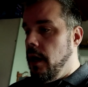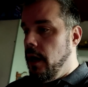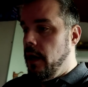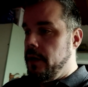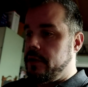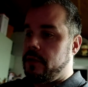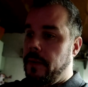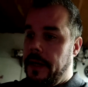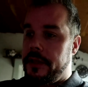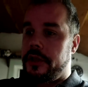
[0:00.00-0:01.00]
uh, a
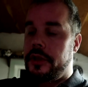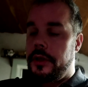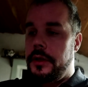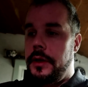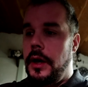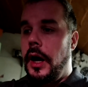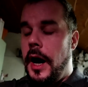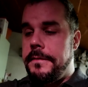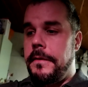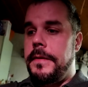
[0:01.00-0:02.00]
switch
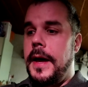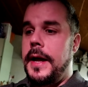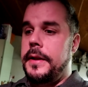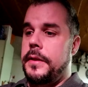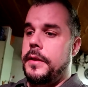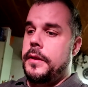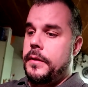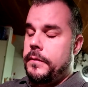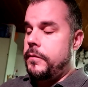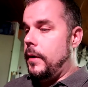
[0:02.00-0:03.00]
off of that
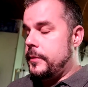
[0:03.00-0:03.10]
for